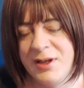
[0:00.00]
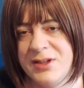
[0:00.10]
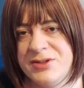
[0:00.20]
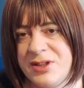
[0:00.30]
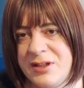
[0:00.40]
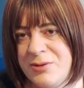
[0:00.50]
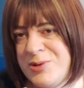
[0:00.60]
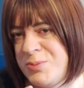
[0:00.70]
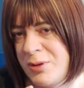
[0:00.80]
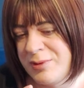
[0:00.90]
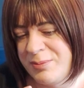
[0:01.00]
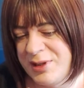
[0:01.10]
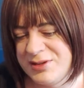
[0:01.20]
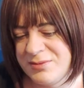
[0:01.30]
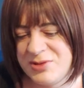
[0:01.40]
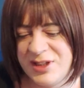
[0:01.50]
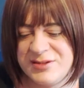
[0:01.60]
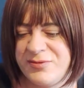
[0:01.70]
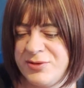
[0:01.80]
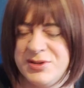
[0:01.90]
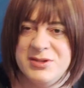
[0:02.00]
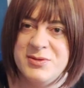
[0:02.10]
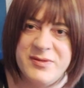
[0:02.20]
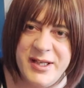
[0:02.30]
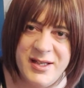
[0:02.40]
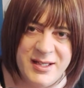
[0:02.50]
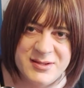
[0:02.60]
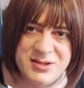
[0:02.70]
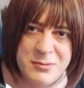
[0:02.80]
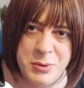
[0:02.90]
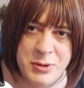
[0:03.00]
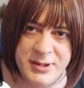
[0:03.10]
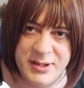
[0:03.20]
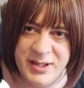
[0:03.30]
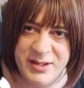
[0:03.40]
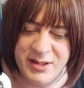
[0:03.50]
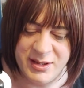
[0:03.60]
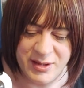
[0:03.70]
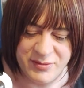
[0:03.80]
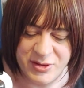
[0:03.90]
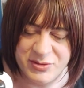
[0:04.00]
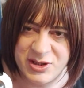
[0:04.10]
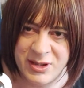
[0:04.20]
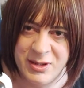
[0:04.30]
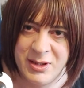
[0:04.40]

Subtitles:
So there will probably be some test footage with it at some point in the near future.